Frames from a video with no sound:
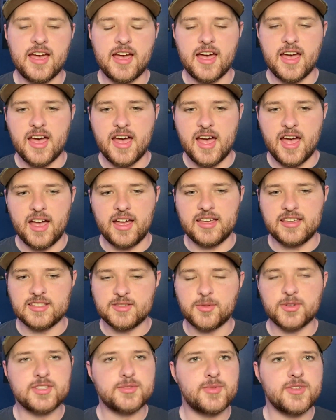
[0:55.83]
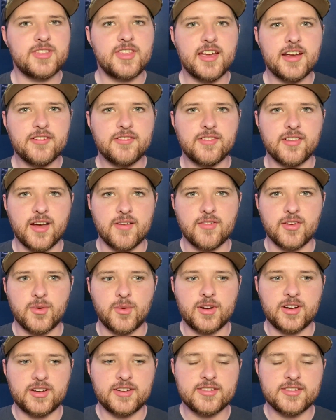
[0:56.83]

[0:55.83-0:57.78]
Uh, he's supposed to be there for everyone.